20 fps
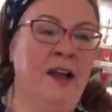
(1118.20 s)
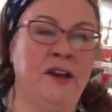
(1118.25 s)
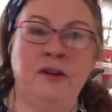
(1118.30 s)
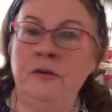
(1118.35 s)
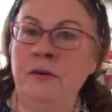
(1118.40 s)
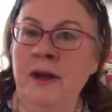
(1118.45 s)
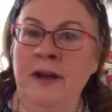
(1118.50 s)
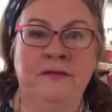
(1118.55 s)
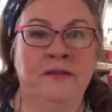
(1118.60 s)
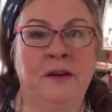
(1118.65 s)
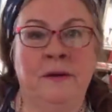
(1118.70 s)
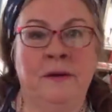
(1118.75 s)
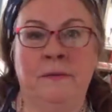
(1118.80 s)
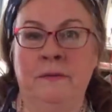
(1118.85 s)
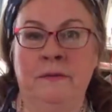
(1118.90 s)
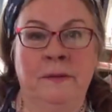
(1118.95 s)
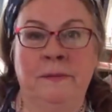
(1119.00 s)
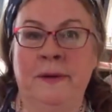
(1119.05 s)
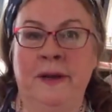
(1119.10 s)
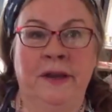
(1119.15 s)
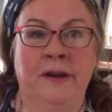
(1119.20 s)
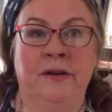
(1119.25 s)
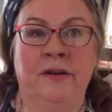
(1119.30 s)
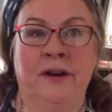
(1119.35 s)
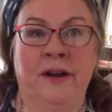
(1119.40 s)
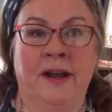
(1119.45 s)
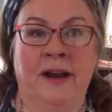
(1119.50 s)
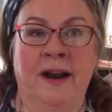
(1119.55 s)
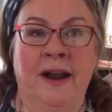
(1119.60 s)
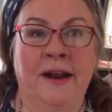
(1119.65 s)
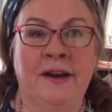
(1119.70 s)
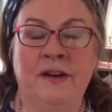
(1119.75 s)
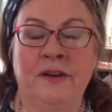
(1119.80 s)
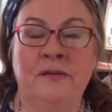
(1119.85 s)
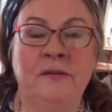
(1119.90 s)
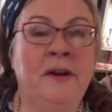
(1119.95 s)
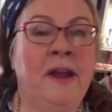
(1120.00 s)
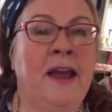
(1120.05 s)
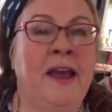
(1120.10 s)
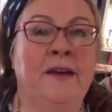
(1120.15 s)
I do have trouble with my internet.
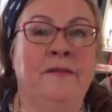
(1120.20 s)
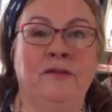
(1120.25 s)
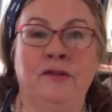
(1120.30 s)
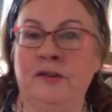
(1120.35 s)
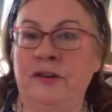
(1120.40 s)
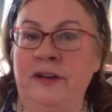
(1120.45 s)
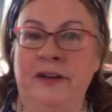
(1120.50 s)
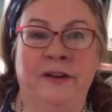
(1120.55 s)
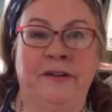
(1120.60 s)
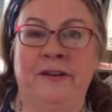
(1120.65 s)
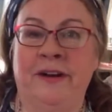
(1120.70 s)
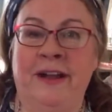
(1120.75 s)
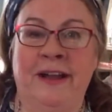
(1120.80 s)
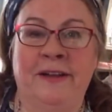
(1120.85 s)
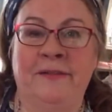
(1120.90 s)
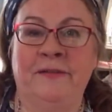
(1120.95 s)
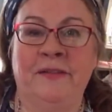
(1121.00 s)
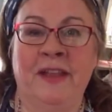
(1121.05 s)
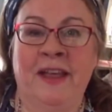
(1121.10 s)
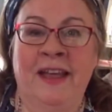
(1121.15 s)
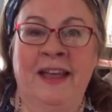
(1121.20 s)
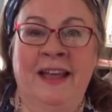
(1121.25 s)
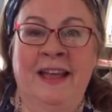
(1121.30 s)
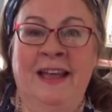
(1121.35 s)
I don't have good internet.